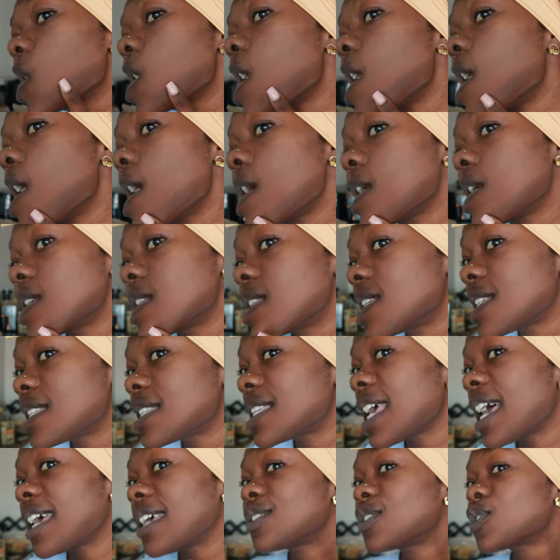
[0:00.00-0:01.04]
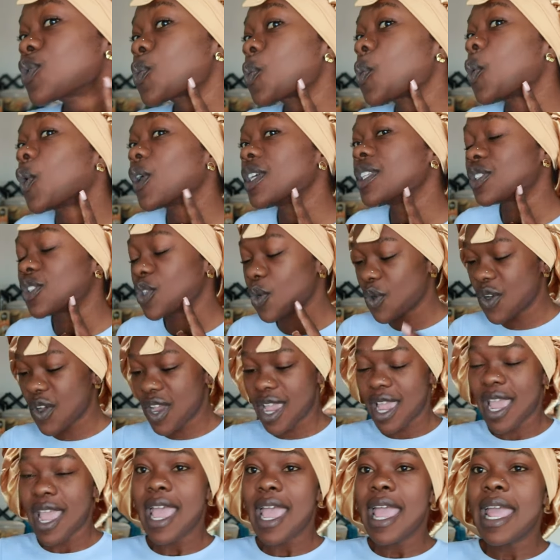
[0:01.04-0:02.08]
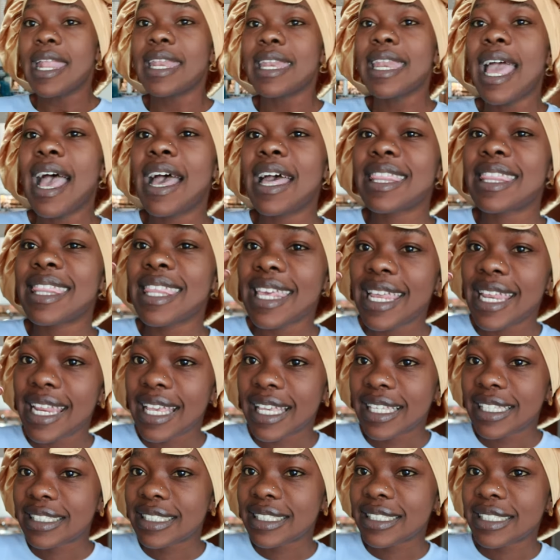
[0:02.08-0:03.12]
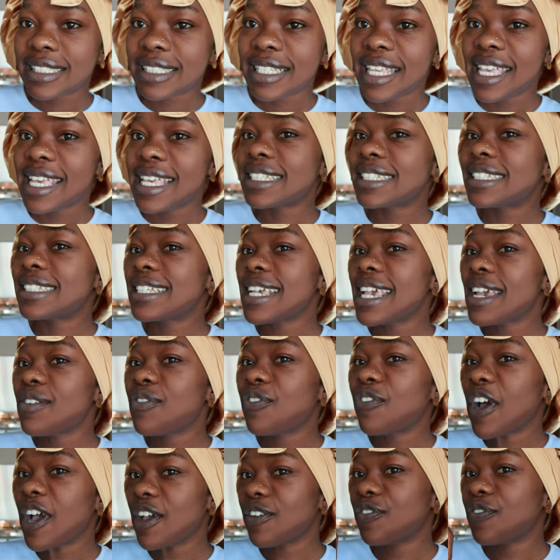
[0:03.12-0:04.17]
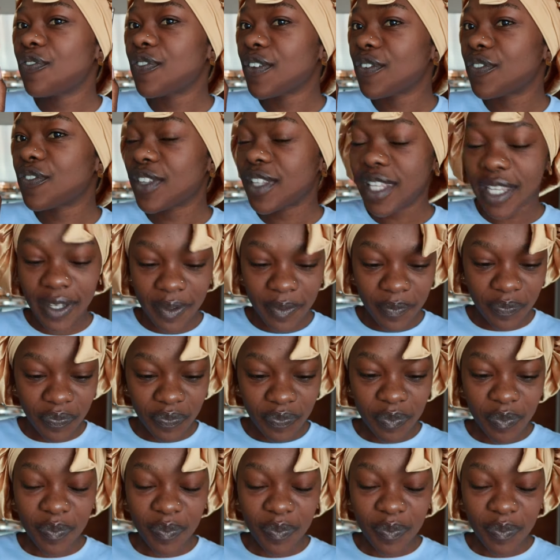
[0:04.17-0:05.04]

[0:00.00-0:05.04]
Yeah, I use this as contour. Now, this is shade 550.